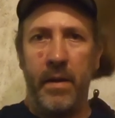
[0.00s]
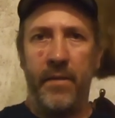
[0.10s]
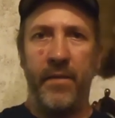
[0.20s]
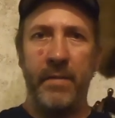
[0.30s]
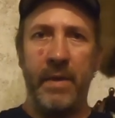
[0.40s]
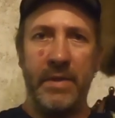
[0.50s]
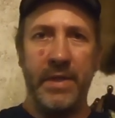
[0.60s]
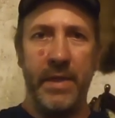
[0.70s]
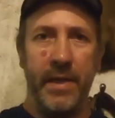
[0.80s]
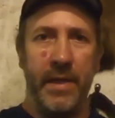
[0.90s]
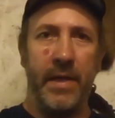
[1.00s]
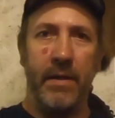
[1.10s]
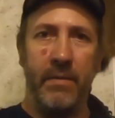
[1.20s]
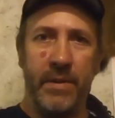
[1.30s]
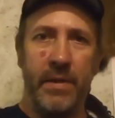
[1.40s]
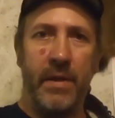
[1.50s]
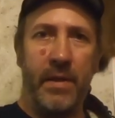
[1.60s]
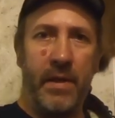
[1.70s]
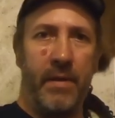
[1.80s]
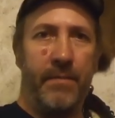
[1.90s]
If I'm not mistaken, that was
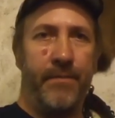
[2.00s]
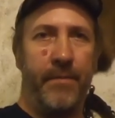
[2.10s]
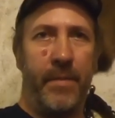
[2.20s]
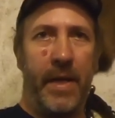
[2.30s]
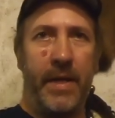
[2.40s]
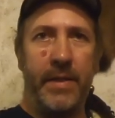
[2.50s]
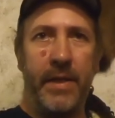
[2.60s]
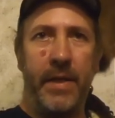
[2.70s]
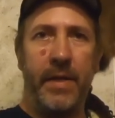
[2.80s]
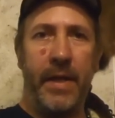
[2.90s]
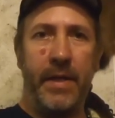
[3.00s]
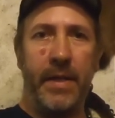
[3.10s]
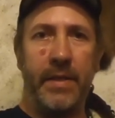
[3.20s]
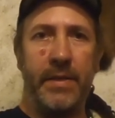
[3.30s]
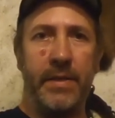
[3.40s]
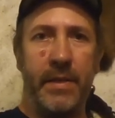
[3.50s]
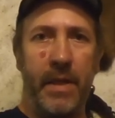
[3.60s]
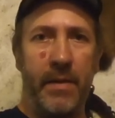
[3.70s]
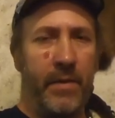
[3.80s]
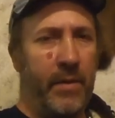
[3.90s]
a
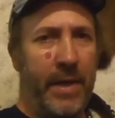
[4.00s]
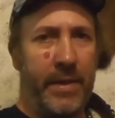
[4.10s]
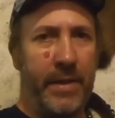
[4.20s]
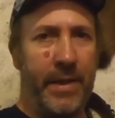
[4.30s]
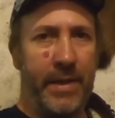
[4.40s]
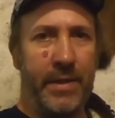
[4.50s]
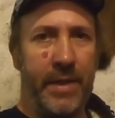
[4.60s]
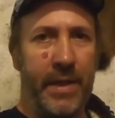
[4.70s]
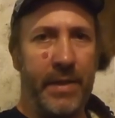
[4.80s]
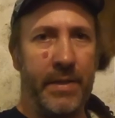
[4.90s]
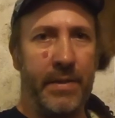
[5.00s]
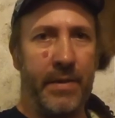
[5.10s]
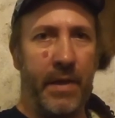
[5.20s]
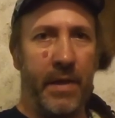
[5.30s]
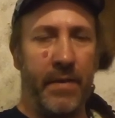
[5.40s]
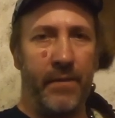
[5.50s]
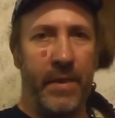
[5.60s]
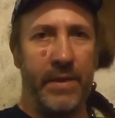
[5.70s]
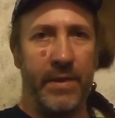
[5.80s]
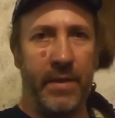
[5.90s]
1887 or 1886
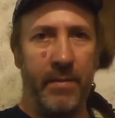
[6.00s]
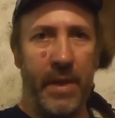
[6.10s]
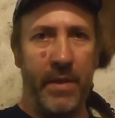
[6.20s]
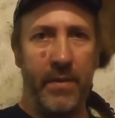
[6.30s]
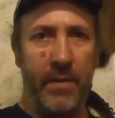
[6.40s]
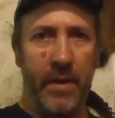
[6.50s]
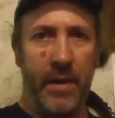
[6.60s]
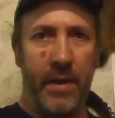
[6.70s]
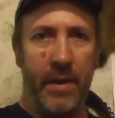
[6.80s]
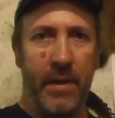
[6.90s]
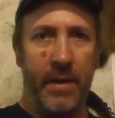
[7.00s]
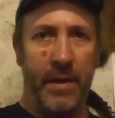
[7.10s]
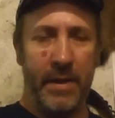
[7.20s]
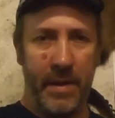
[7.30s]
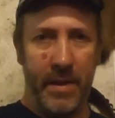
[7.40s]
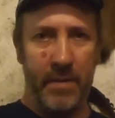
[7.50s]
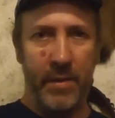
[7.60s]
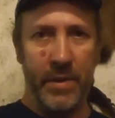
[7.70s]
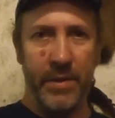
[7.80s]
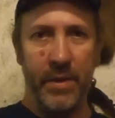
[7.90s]
French Lebel. And it
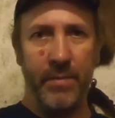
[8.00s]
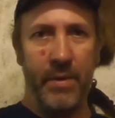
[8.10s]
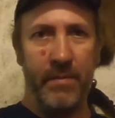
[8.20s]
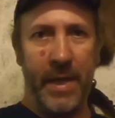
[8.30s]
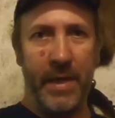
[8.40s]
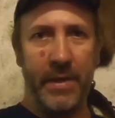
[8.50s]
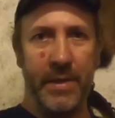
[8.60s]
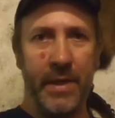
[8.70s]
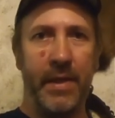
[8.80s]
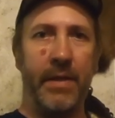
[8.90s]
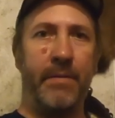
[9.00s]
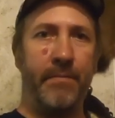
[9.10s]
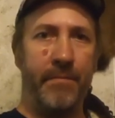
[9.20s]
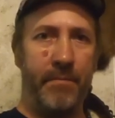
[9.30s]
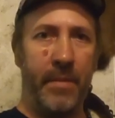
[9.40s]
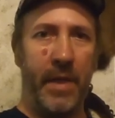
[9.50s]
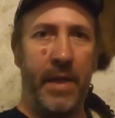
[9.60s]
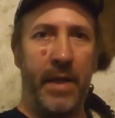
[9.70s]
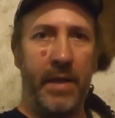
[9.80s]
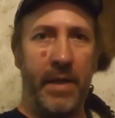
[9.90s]
came with a tubular magazine,
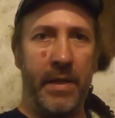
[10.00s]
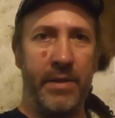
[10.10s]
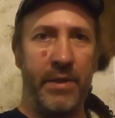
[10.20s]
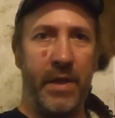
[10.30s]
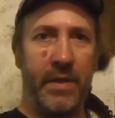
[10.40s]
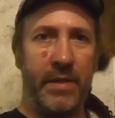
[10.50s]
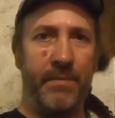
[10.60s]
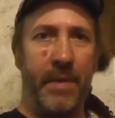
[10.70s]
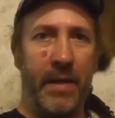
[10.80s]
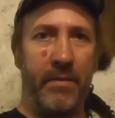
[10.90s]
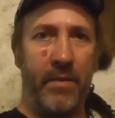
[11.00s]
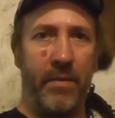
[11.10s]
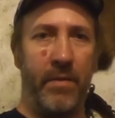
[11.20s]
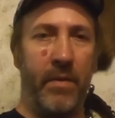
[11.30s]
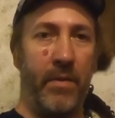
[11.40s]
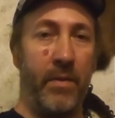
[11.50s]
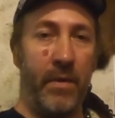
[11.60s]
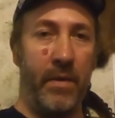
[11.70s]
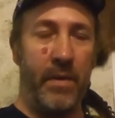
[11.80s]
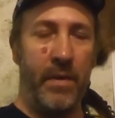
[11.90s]
and it shot spiral
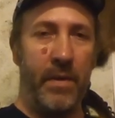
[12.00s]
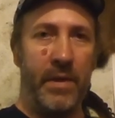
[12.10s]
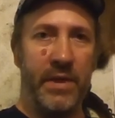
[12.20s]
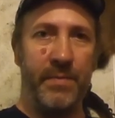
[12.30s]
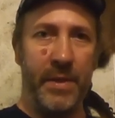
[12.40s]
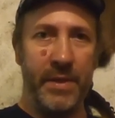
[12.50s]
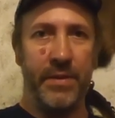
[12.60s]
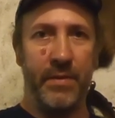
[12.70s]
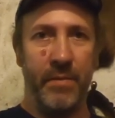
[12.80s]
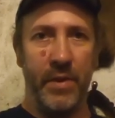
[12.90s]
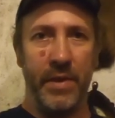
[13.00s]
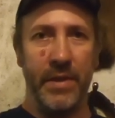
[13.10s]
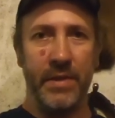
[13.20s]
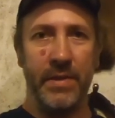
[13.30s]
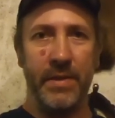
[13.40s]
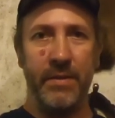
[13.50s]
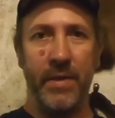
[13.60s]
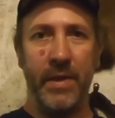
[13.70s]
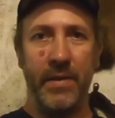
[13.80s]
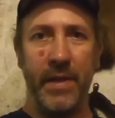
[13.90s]
or Splitzer bullets. It's the
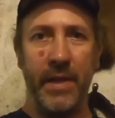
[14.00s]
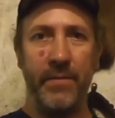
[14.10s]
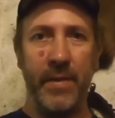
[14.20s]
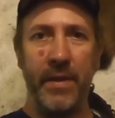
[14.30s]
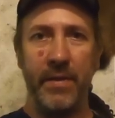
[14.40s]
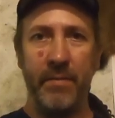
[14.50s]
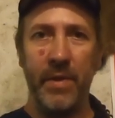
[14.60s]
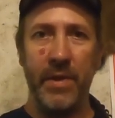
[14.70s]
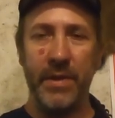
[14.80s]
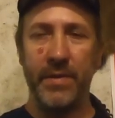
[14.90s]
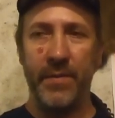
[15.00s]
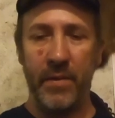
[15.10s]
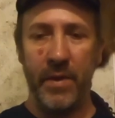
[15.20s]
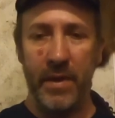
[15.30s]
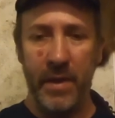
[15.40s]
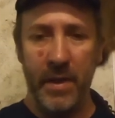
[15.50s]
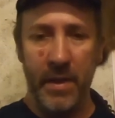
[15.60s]
one that they invented the bullets for.